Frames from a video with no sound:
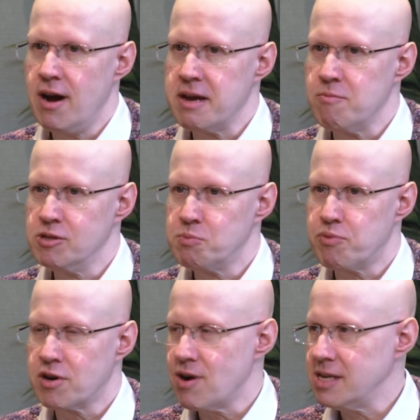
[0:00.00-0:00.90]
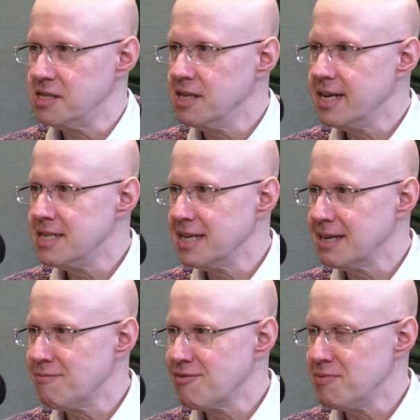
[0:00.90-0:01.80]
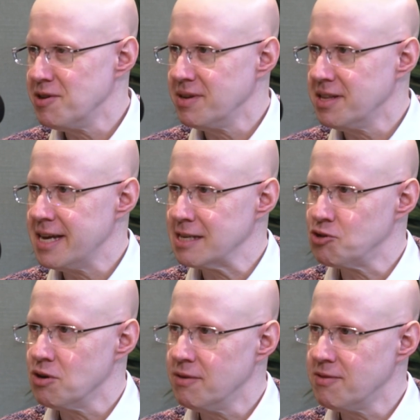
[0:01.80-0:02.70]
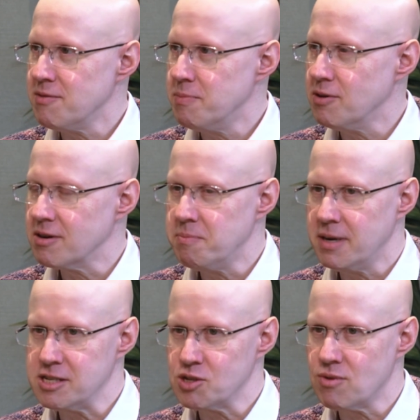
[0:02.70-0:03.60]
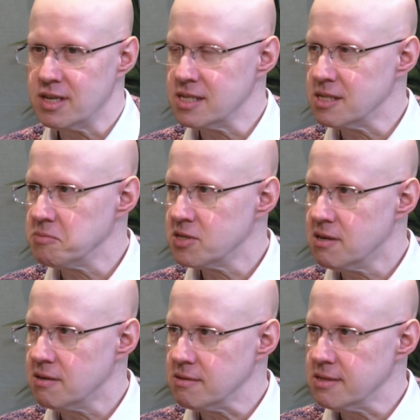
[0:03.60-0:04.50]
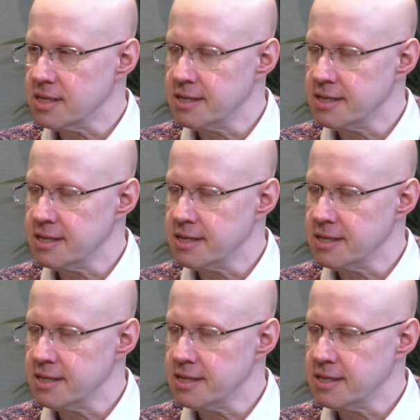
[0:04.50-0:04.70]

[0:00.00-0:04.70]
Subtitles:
I was procrastinating from doing the next draft of the book by just writing some songs.